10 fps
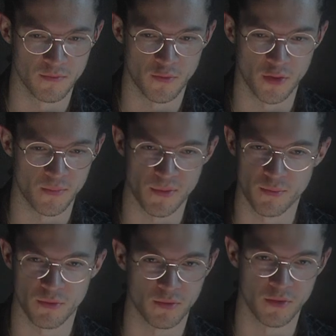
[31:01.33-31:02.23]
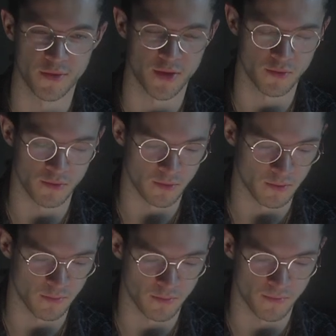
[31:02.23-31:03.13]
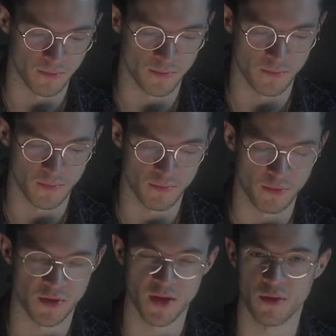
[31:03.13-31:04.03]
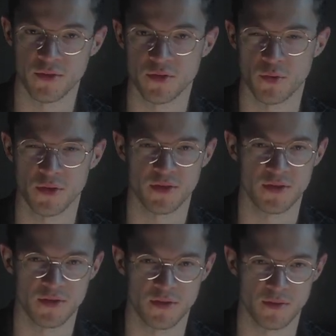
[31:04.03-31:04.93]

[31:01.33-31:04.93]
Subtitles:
For other people, not at all. But now it's quite easy.